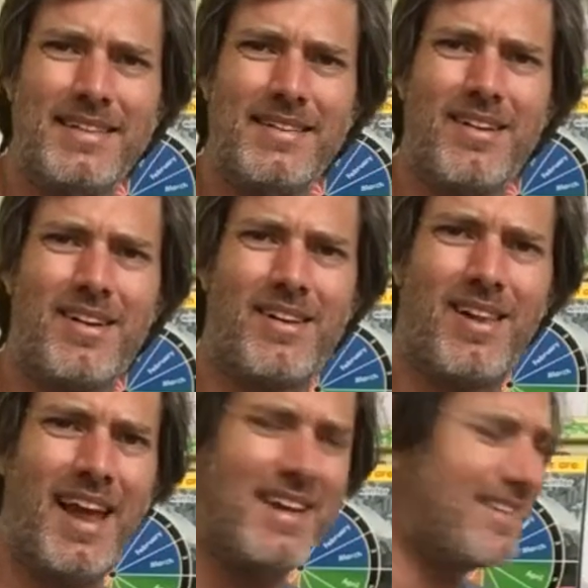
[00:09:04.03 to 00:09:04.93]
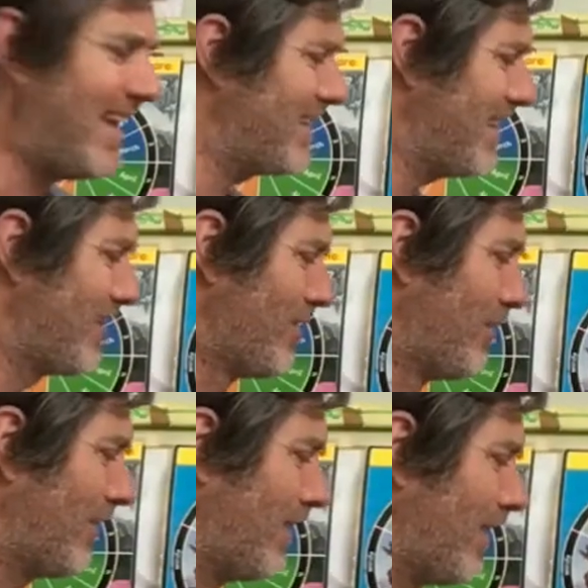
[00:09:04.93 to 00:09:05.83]
our class. That's a
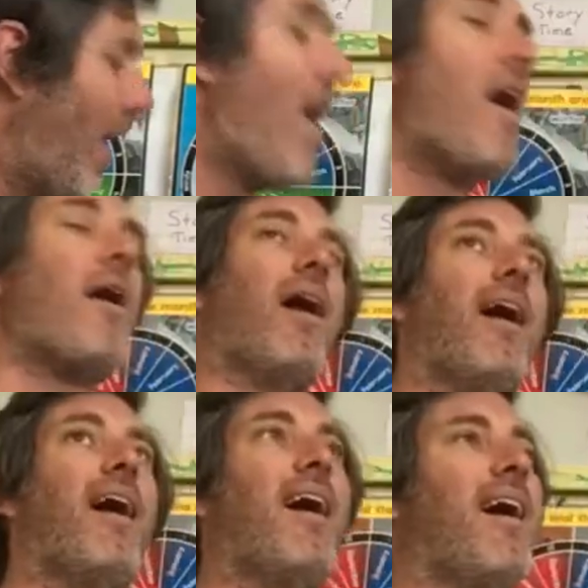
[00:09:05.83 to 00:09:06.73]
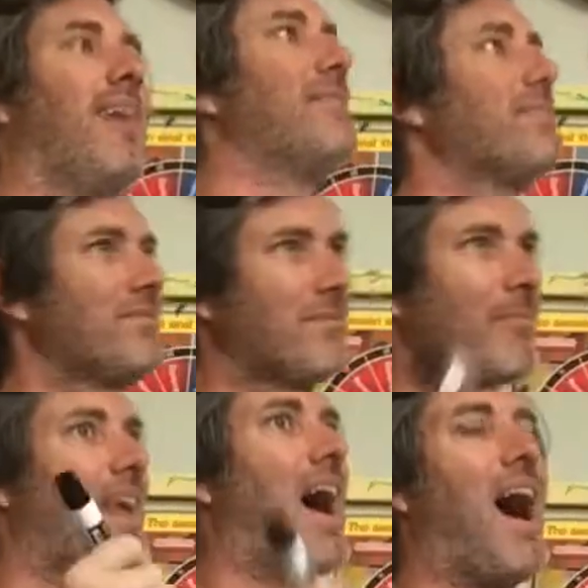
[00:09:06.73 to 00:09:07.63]
goofy name.
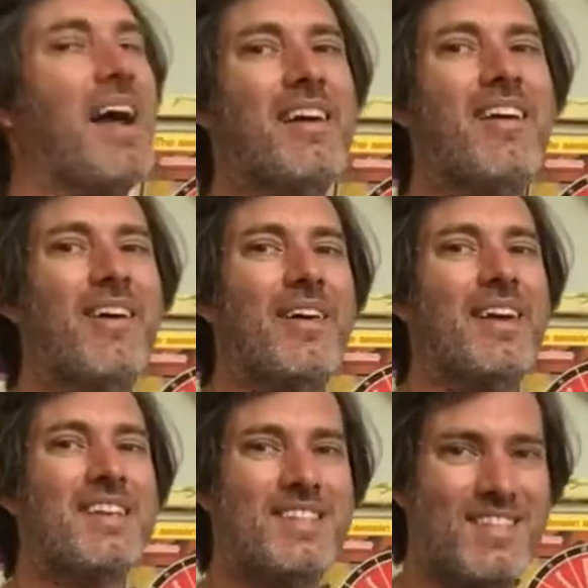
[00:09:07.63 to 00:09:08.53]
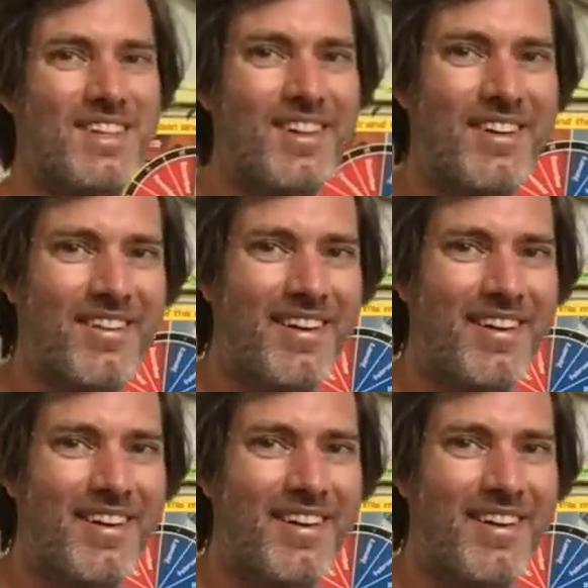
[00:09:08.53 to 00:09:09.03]
I know who it is. Do you?